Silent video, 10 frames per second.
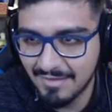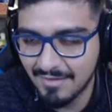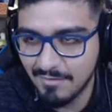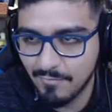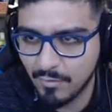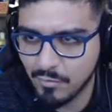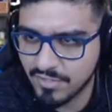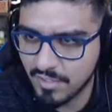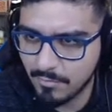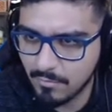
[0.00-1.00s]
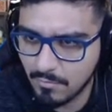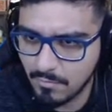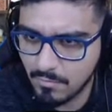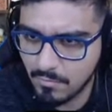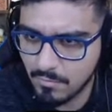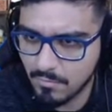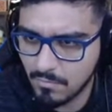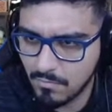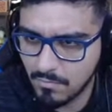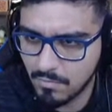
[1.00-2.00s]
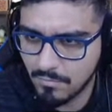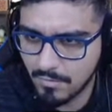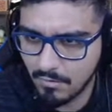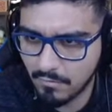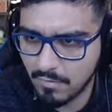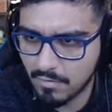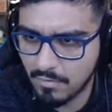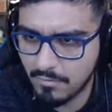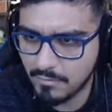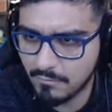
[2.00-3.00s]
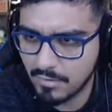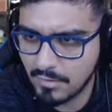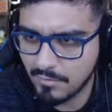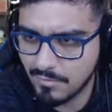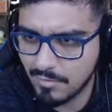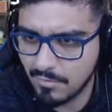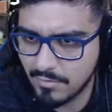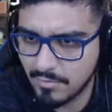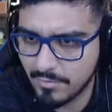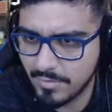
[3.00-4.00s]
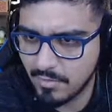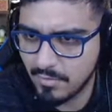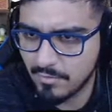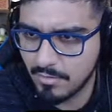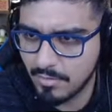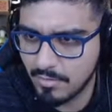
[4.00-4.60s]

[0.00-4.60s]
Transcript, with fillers: Wait, who's the champion? Oh my God! no.